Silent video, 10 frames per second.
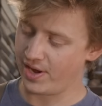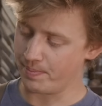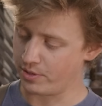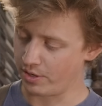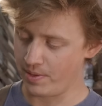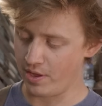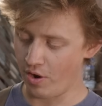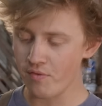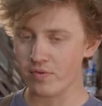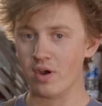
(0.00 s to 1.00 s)
fit up took me
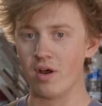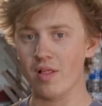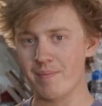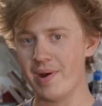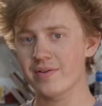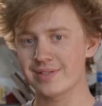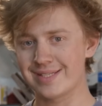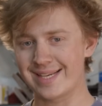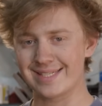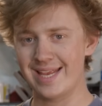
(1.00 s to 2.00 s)
overall about
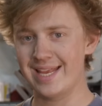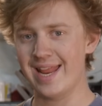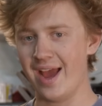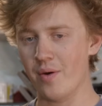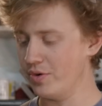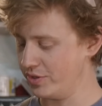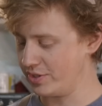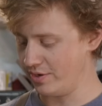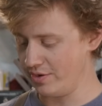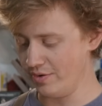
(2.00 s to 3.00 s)
16 hours
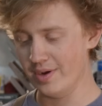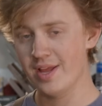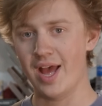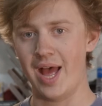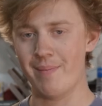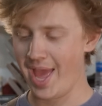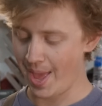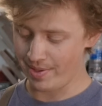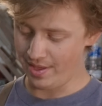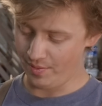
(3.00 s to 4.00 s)
to do, I'm
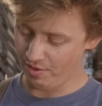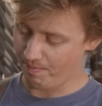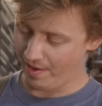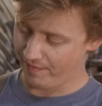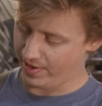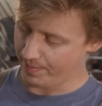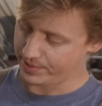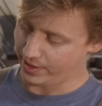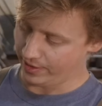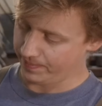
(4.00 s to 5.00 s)
happy with my fit
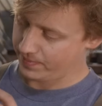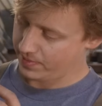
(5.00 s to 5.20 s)
ups here.